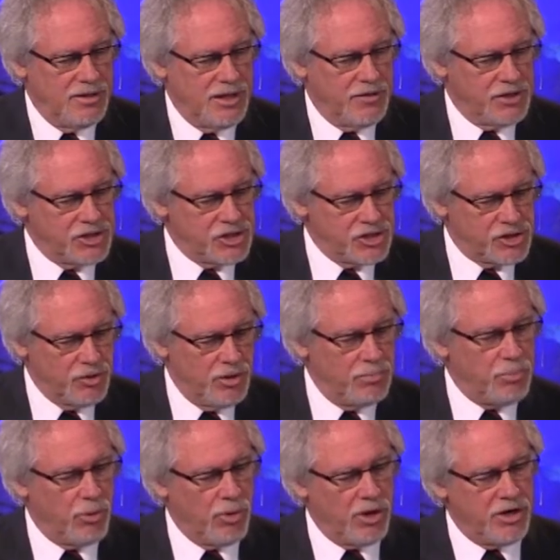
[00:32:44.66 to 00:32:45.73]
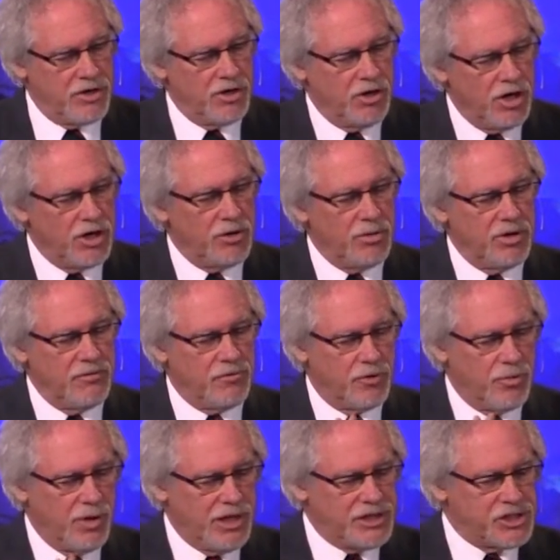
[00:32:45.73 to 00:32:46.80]
Now, this is so important. Hungering
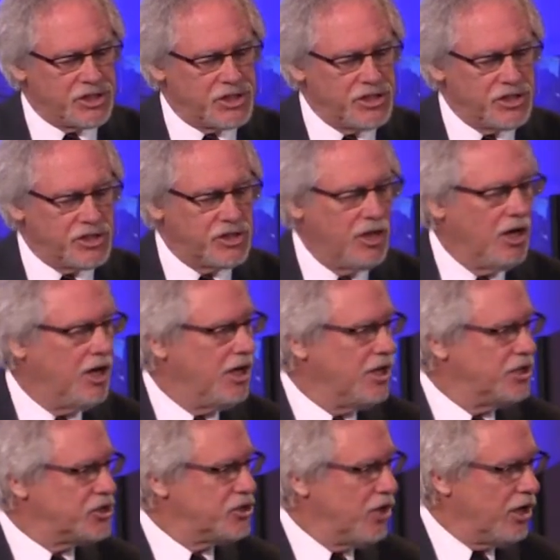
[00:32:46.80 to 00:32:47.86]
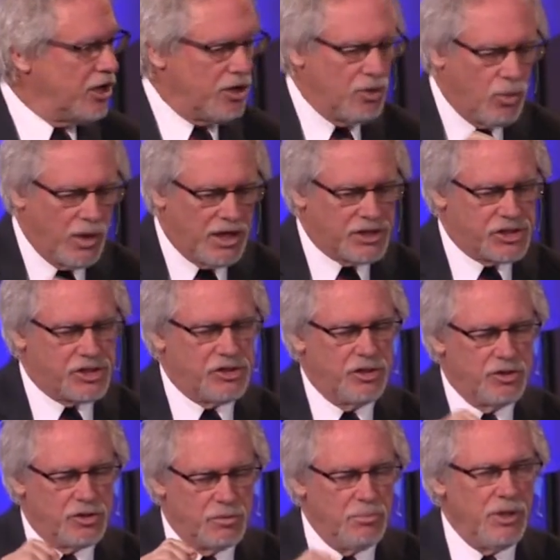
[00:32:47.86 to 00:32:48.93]
for righteousness is not a quest
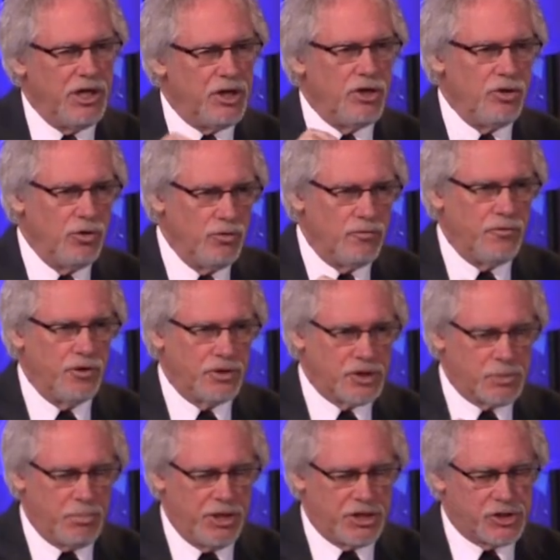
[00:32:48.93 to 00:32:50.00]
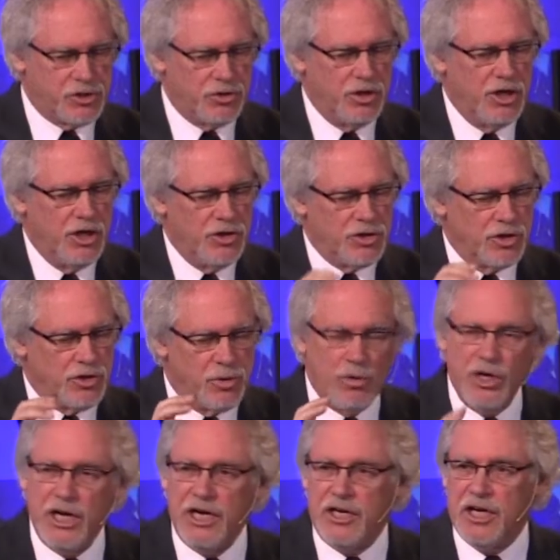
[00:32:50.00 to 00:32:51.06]
to make you feel special, to
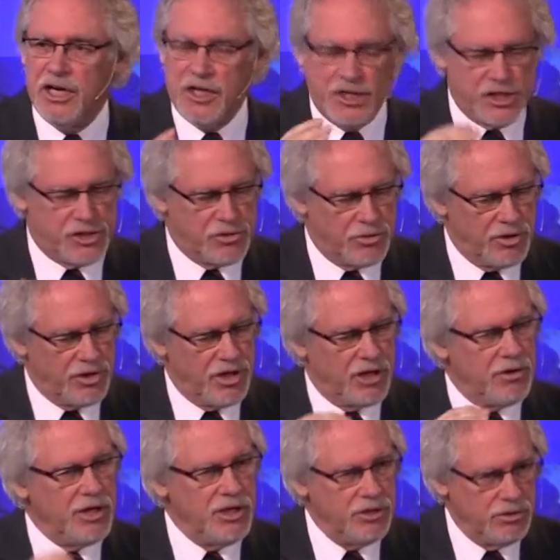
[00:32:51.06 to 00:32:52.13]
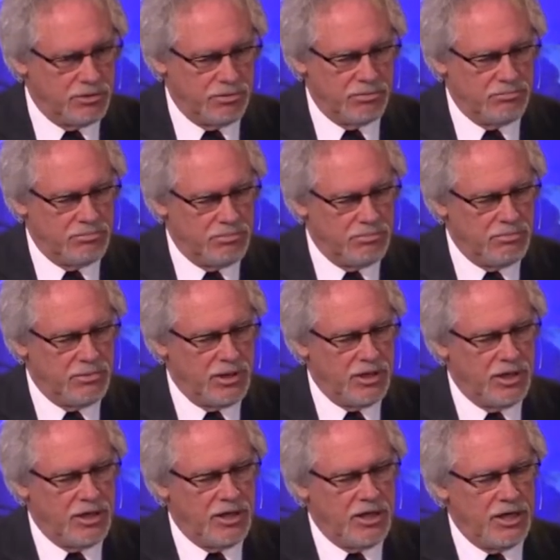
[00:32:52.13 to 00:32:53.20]
create an extraordinary you.
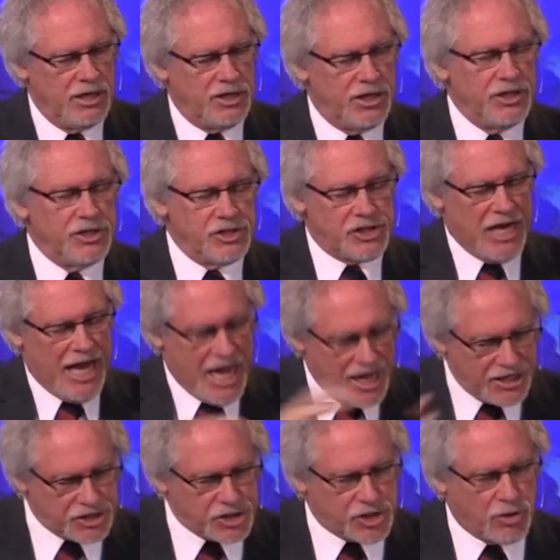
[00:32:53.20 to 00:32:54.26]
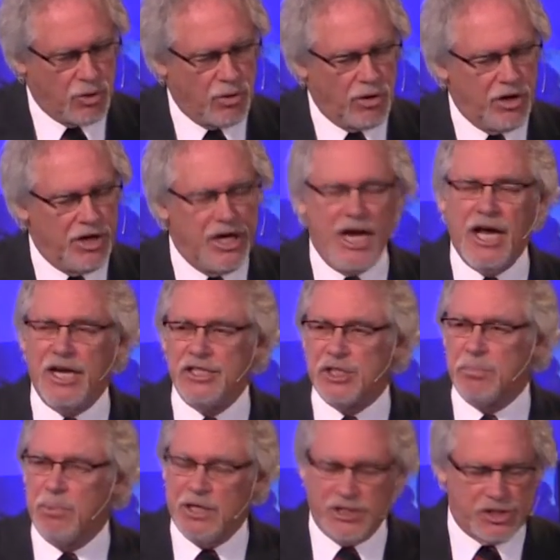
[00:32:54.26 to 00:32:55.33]
It is, at its core and at
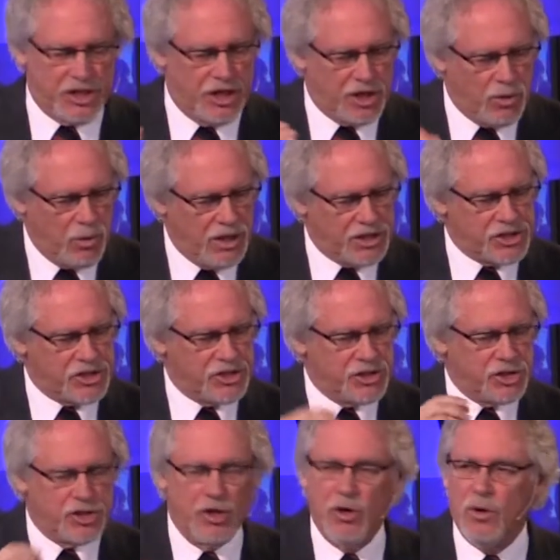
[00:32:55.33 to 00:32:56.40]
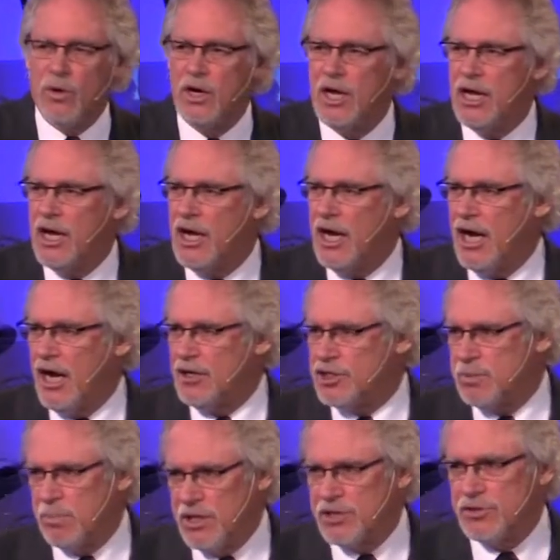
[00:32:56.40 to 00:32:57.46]
its best, a quest to show how
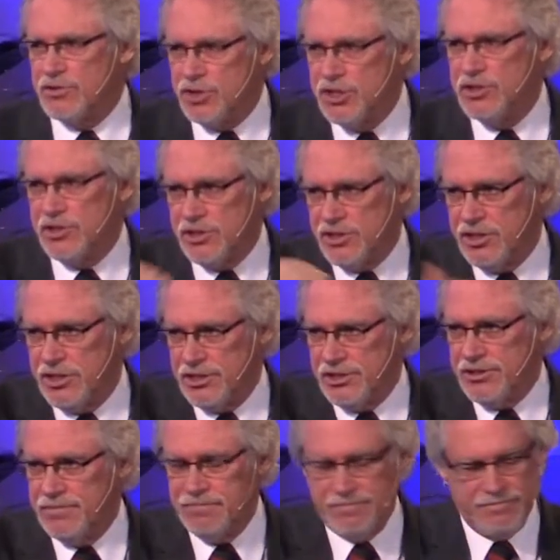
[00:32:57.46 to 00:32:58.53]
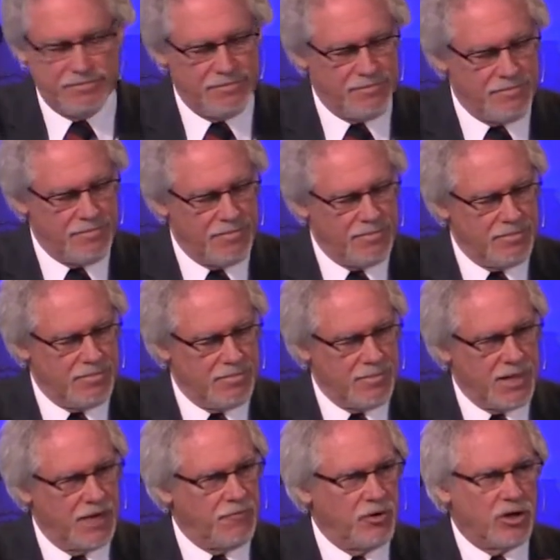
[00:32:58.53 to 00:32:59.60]
special Jesus is.
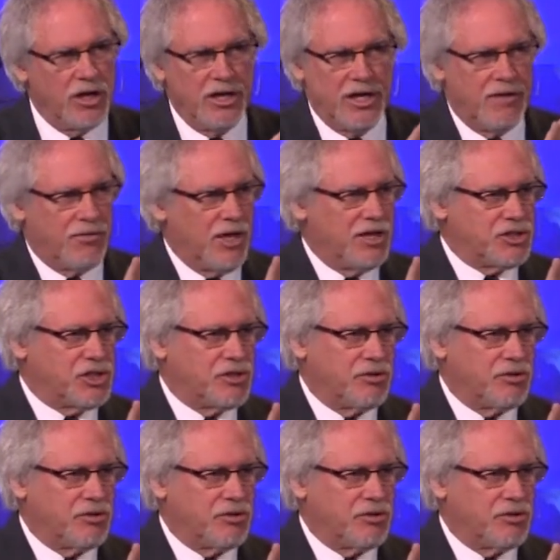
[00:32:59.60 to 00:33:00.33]
If you can get that